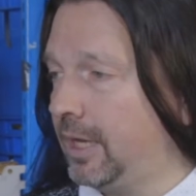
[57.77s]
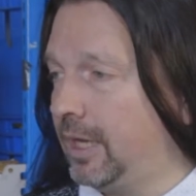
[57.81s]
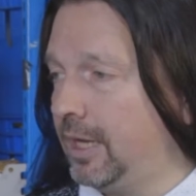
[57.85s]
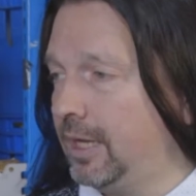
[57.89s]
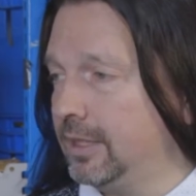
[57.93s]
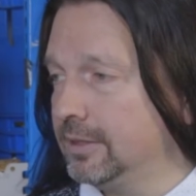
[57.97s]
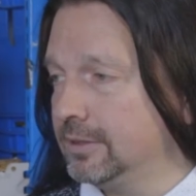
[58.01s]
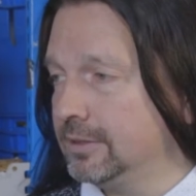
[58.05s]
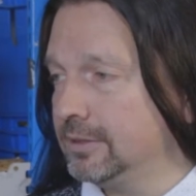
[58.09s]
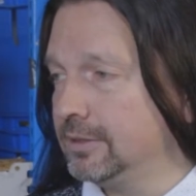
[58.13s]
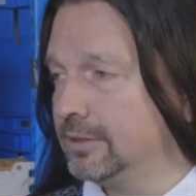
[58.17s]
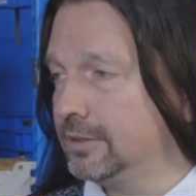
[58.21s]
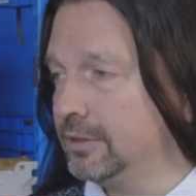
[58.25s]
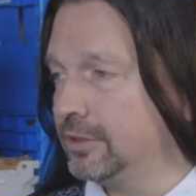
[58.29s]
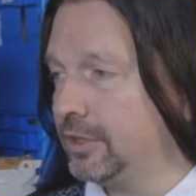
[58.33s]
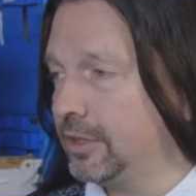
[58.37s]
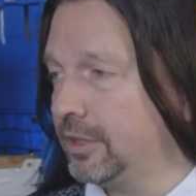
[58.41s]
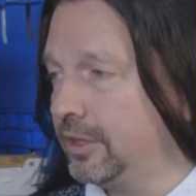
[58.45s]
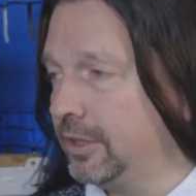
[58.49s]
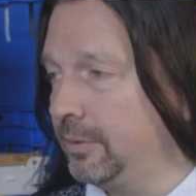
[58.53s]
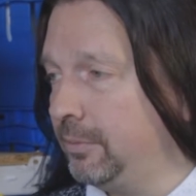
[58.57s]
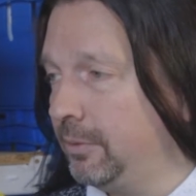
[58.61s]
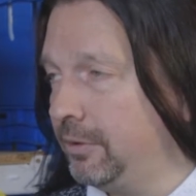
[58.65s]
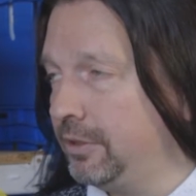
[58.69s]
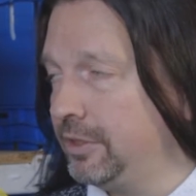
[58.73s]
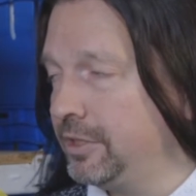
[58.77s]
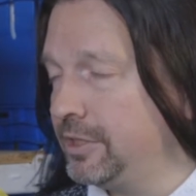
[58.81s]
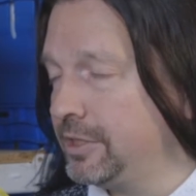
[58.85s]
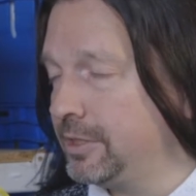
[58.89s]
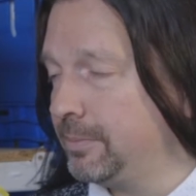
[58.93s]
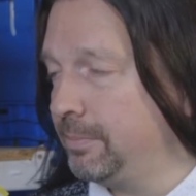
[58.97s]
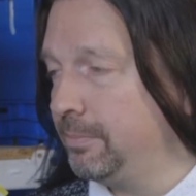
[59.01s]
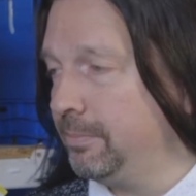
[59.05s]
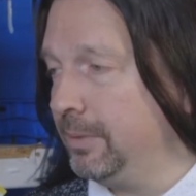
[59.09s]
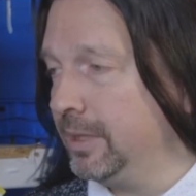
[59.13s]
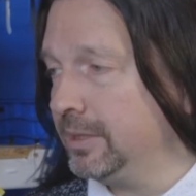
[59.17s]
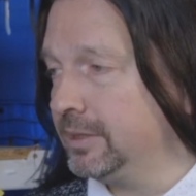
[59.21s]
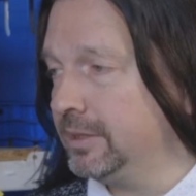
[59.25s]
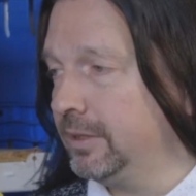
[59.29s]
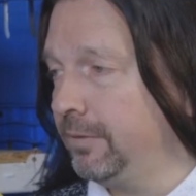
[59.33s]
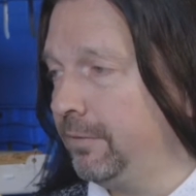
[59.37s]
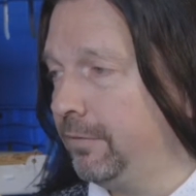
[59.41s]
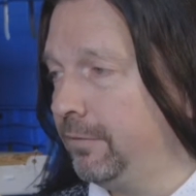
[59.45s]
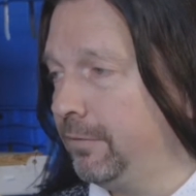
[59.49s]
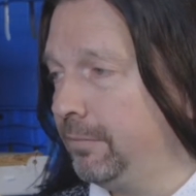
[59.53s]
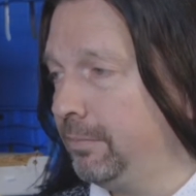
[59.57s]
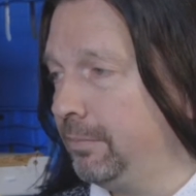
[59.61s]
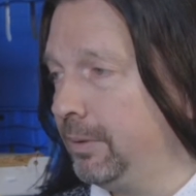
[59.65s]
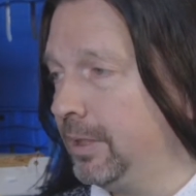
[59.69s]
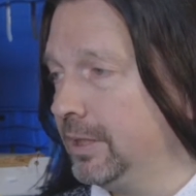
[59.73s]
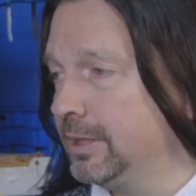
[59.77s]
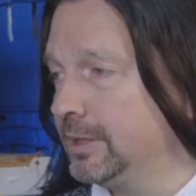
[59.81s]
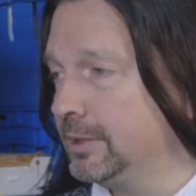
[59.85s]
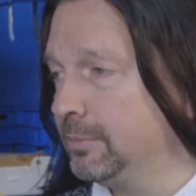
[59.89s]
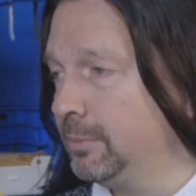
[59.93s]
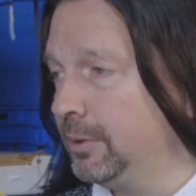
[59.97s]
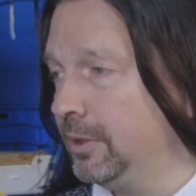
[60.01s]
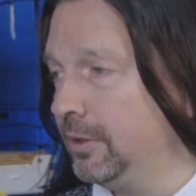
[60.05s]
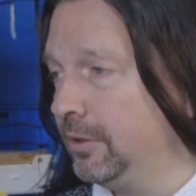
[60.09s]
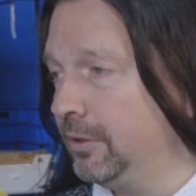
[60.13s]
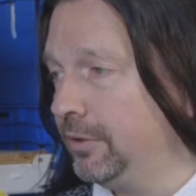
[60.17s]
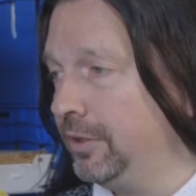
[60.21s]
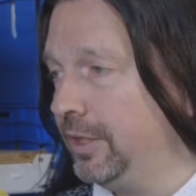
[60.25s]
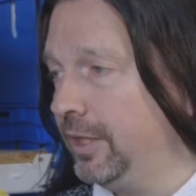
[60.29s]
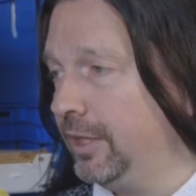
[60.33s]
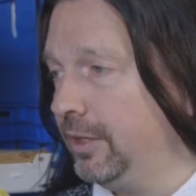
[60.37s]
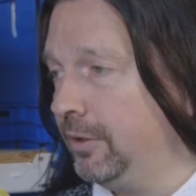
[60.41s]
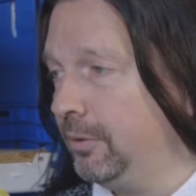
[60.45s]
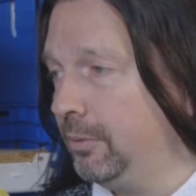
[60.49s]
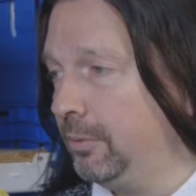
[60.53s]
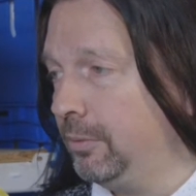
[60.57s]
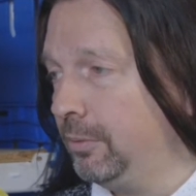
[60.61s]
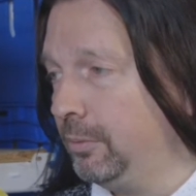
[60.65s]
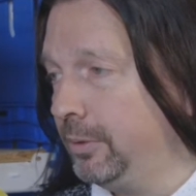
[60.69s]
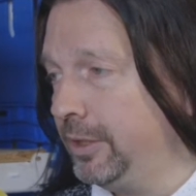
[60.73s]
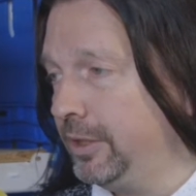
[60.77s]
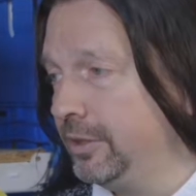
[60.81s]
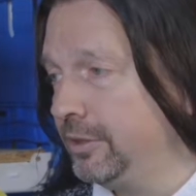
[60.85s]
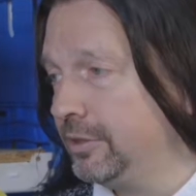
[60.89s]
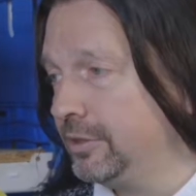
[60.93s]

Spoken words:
and suddenly we're in this massive place we are now with